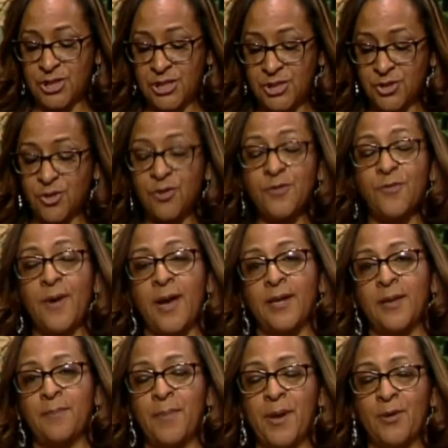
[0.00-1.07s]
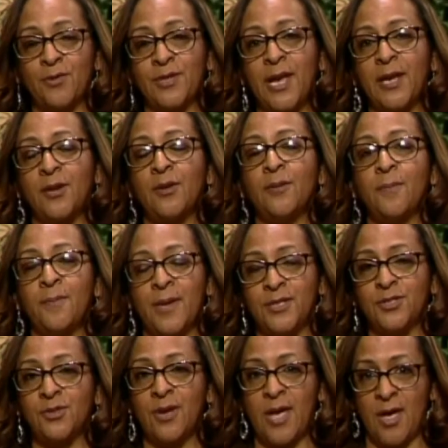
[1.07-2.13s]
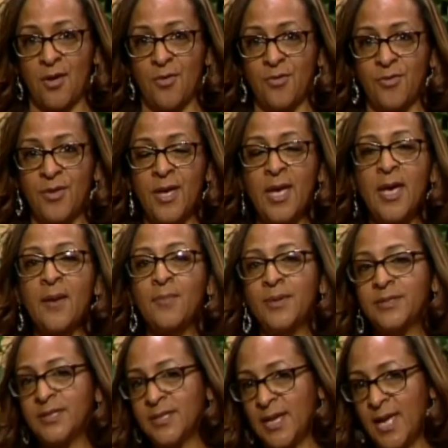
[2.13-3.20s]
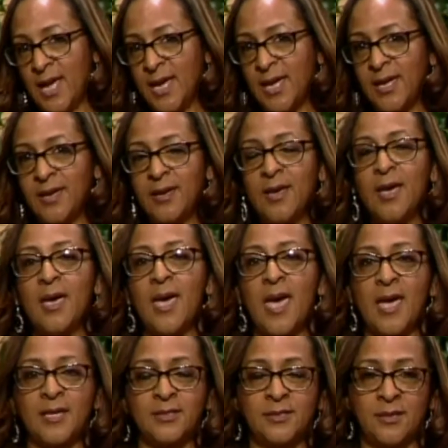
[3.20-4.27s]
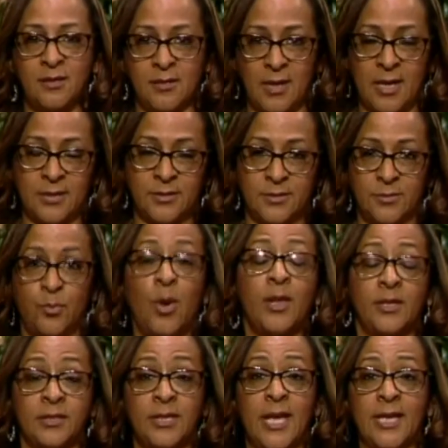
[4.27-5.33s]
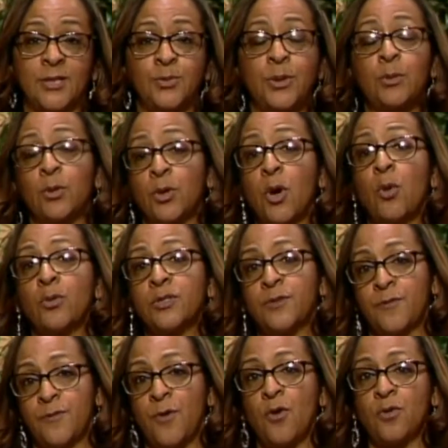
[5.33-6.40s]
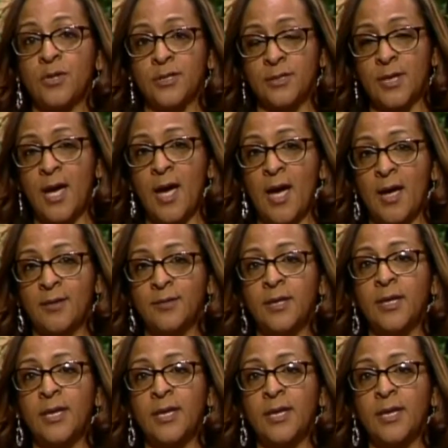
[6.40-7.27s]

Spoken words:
certified in perinatal mental health. But today, as well as last week, we're going to focus on the